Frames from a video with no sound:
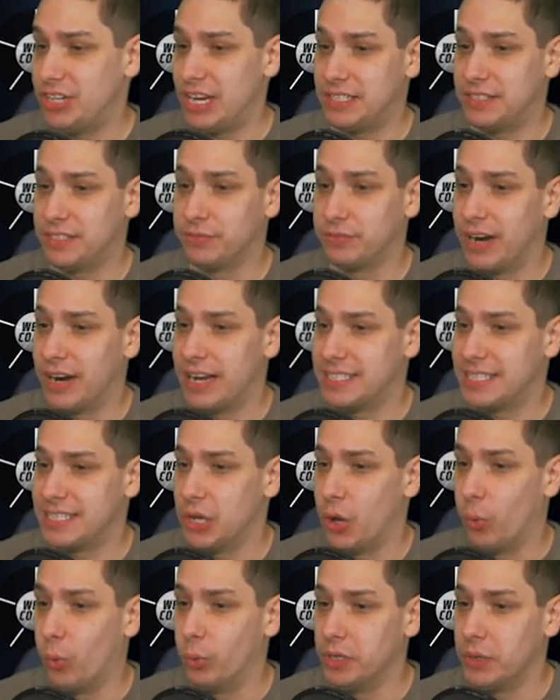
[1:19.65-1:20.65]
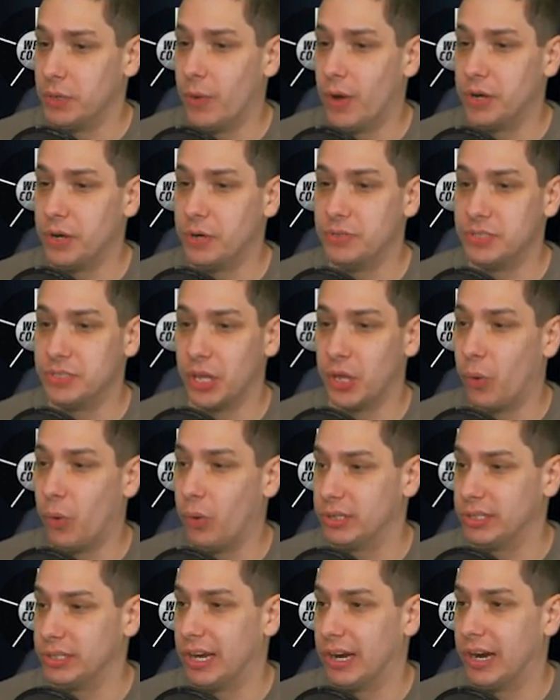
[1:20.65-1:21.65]
Jason Verrett's the only one who's a
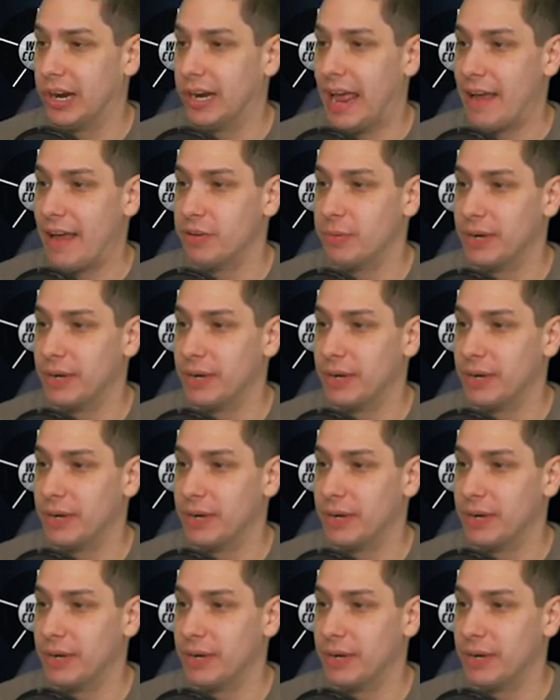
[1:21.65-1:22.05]
gold card.